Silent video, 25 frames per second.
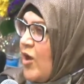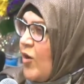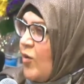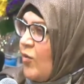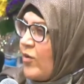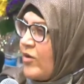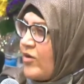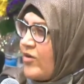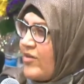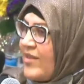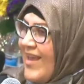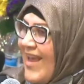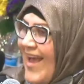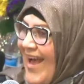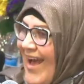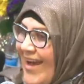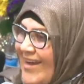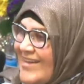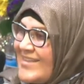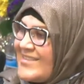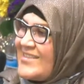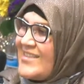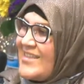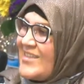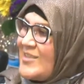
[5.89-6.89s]
What are the
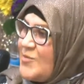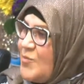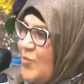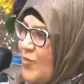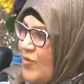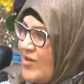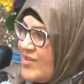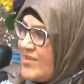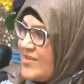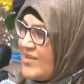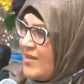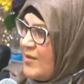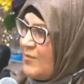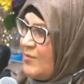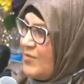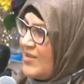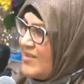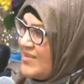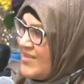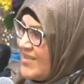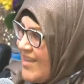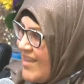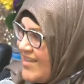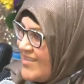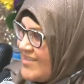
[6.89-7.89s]
access points that
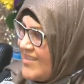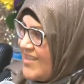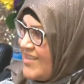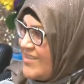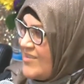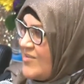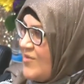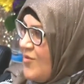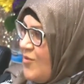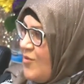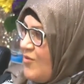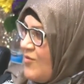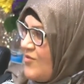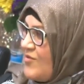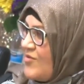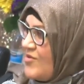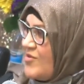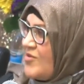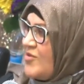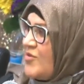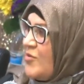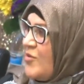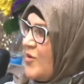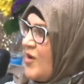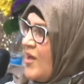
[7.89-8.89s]
Iblis gets us
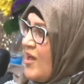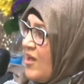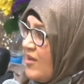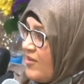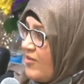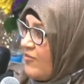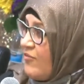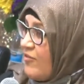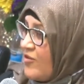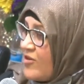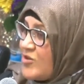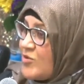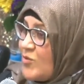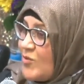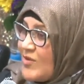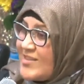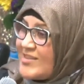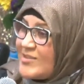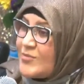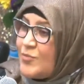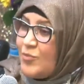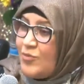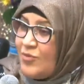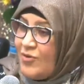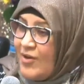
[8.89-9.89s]
to? The first one
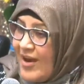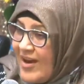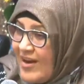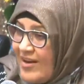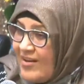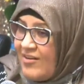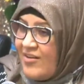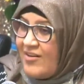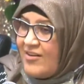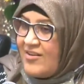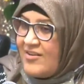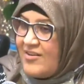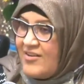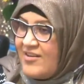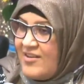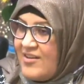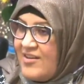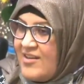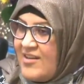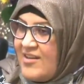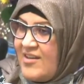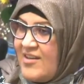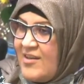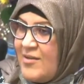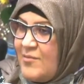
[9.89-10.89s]
is prayer.
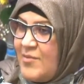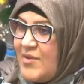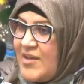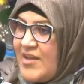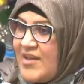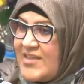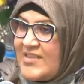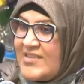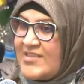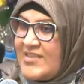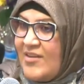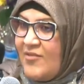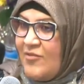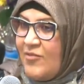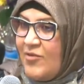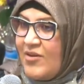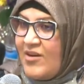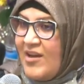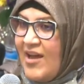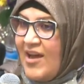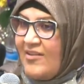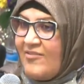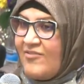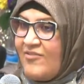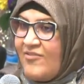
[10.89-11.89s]
Because if we're
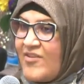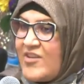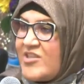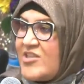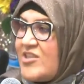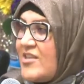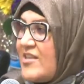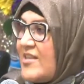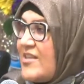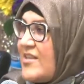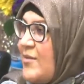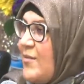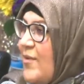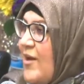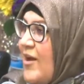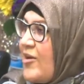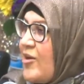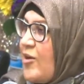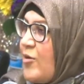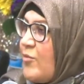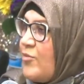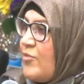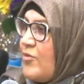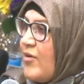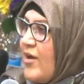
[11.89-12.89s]
not vigilant about
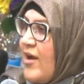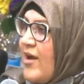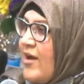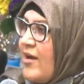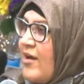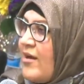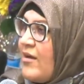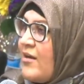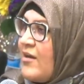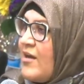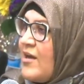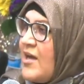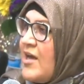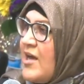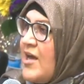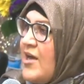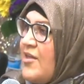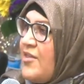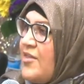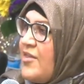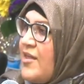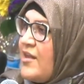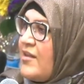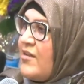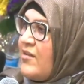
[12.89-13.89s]
our prayer,
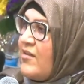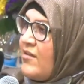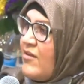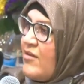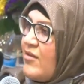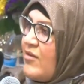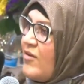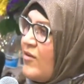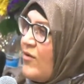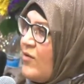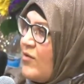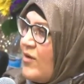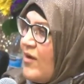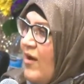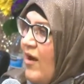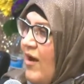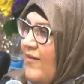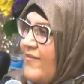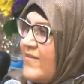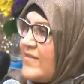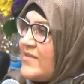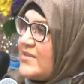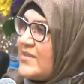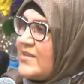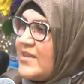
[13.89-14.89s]
then, you know,
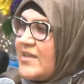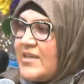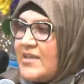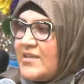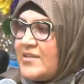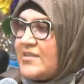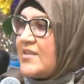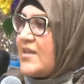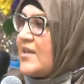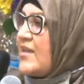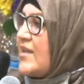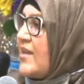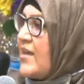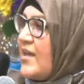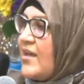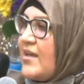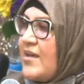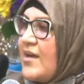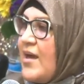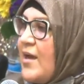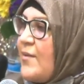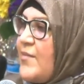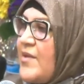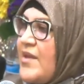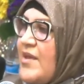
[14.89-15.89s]
obviously he's going to
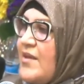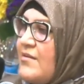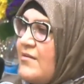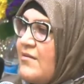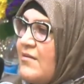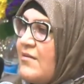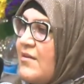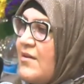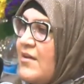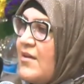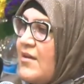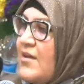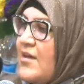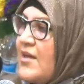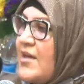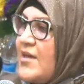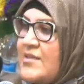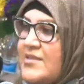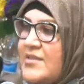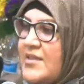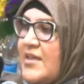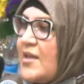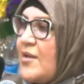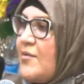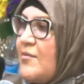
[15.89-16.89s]
come in.
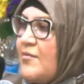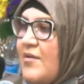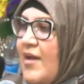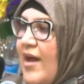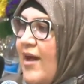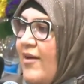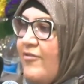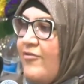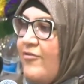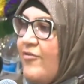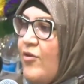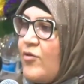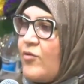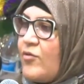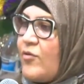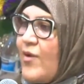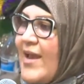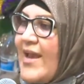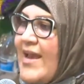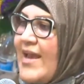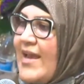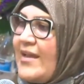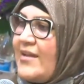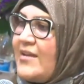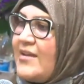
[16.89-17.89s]
He's going to have full
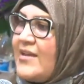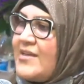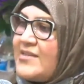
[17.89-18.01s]
reign.